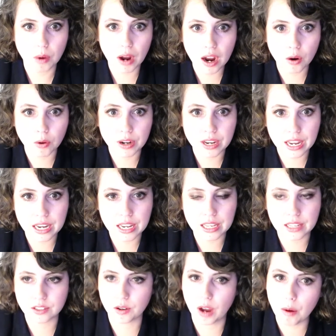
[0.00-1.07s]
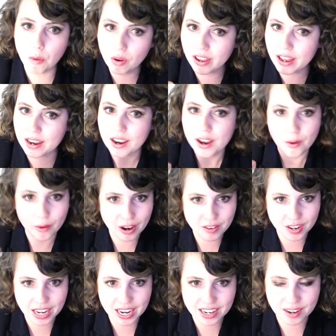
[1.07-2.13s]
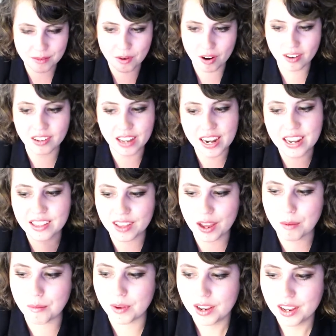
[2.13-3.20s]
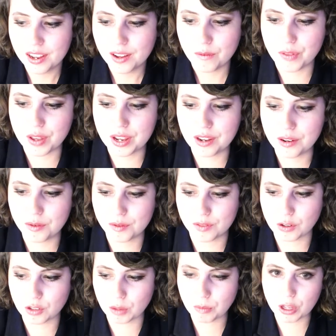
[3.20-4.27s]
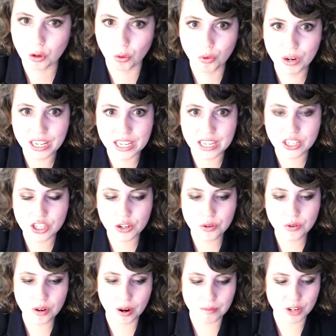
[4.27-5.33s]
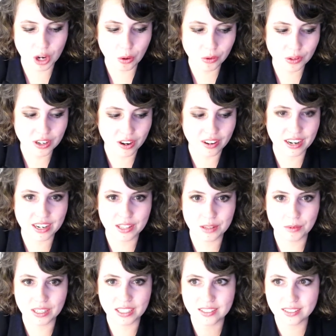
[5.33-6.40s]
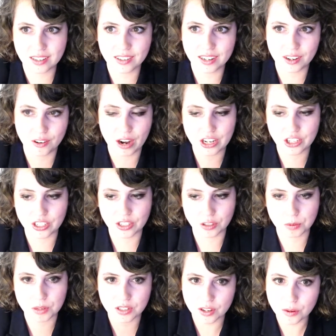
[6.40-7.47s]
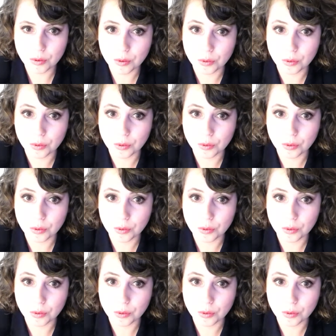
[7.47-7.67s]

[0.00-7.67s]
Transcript: Wow, an idiot. So when I have a kid, I'm not letting them, if there's something they're really into, I'm totally not letting them like sell it at garage sales because they